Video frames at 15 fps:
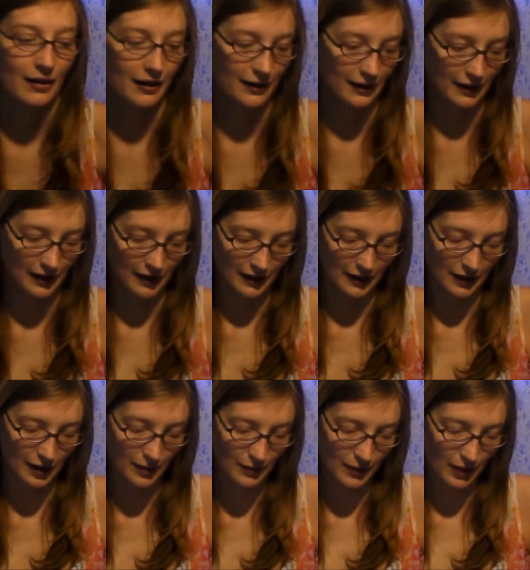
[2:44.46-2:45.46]
And then
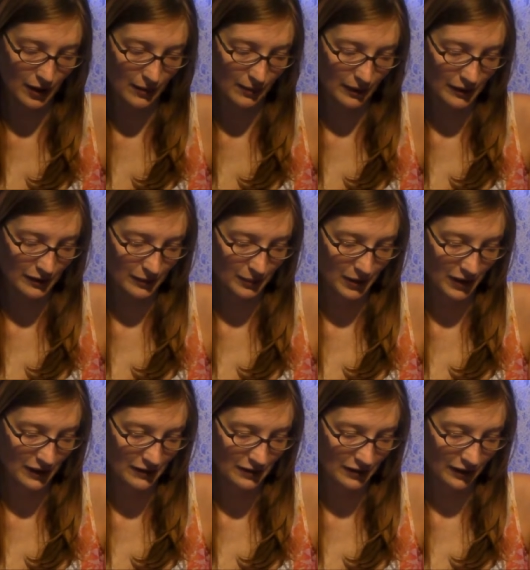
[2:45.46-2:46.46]
Num Nom
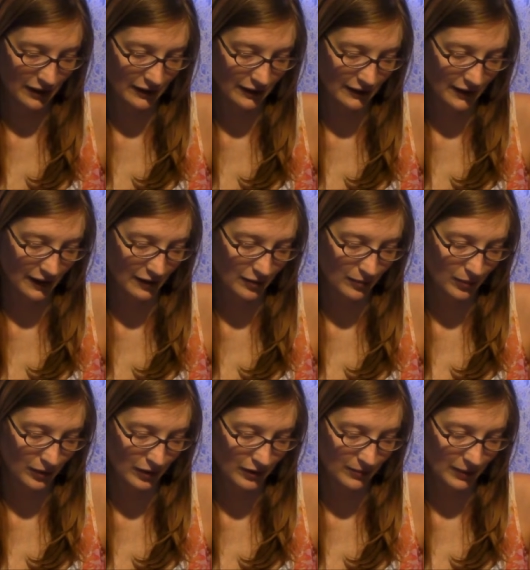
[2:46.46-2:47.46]
Recipes, collect a thousand
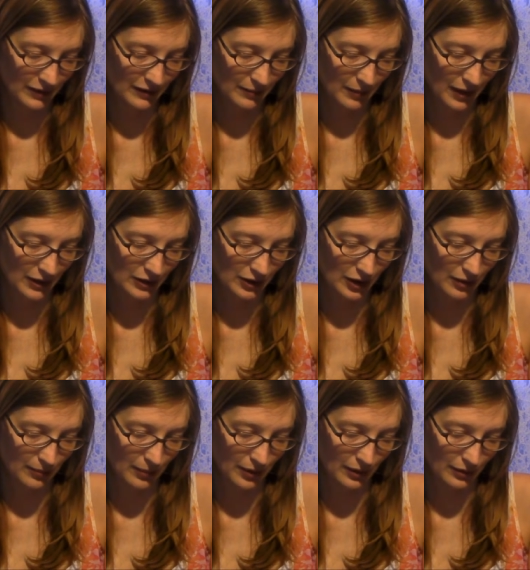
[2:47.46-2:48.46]
plus mix and match
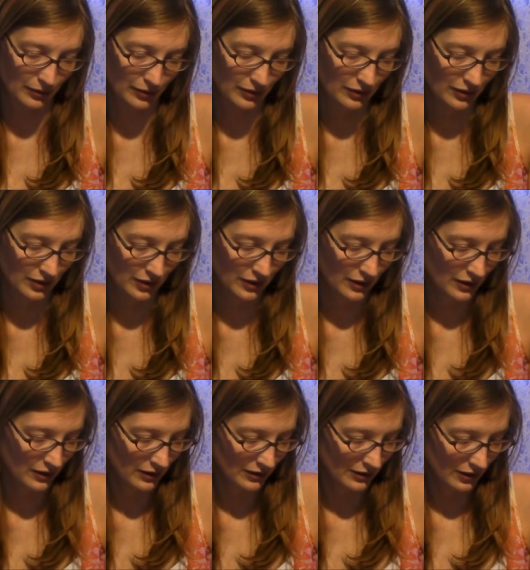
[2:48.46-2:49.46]
combos.
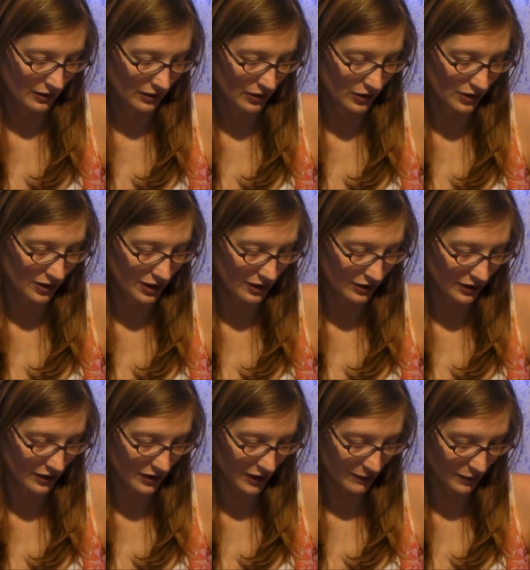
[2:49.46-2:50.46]
So there's
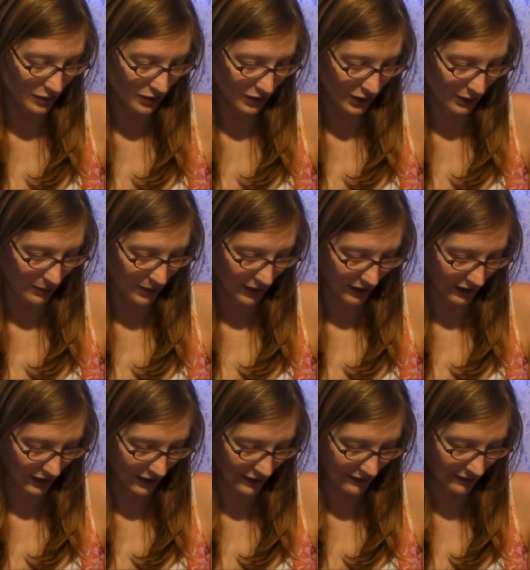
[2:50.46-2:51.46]
chocolate dipped
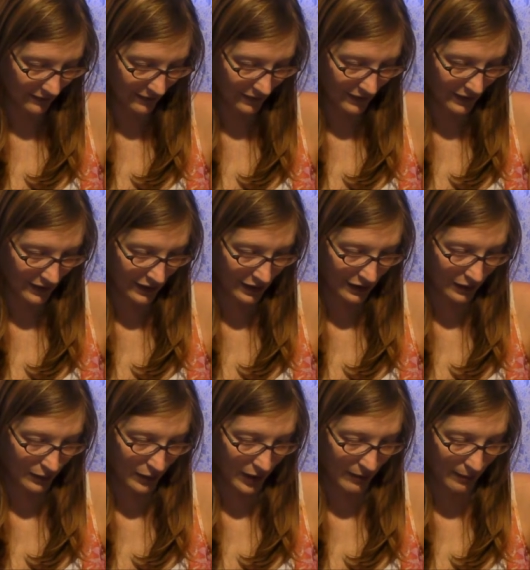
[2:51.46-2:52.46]
strawberry,
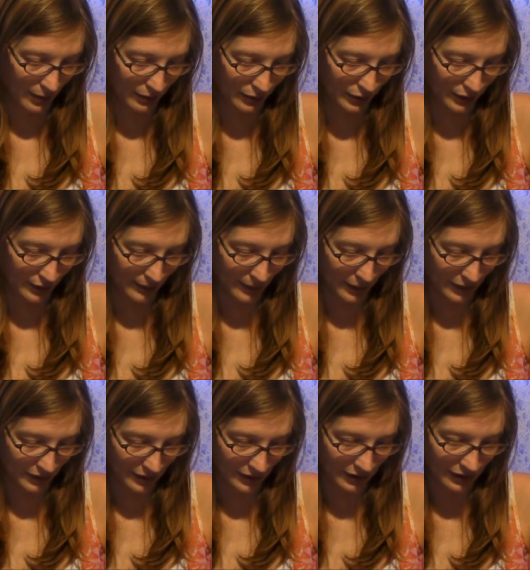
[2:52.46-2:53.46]
rainbow
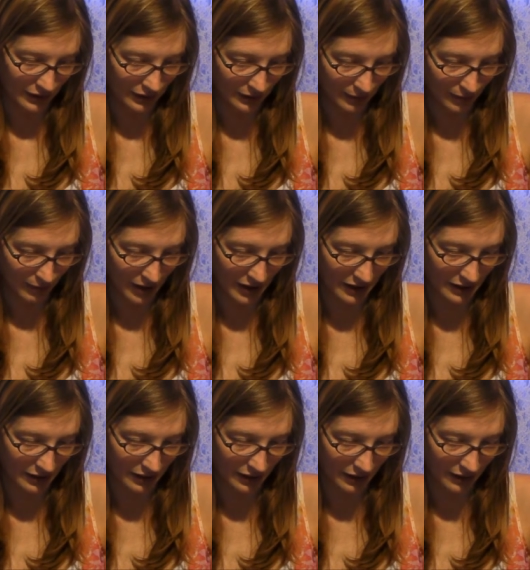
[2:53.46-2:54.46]
sherbet,
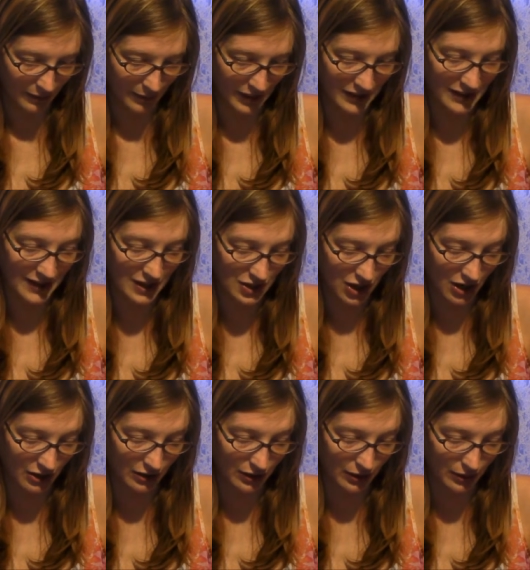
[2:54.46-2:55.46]
mint minty
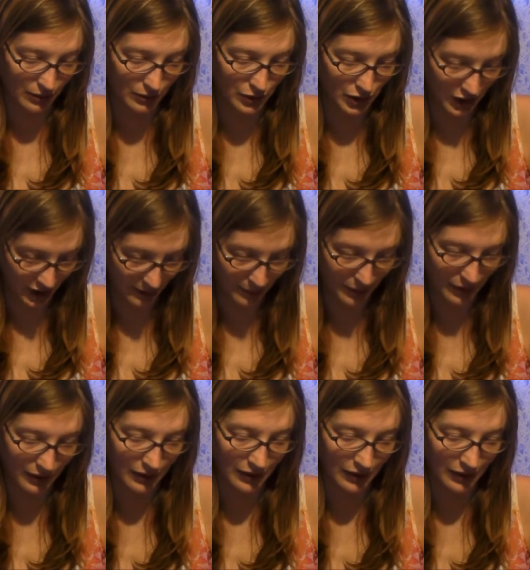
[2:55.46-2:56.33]
choco chip,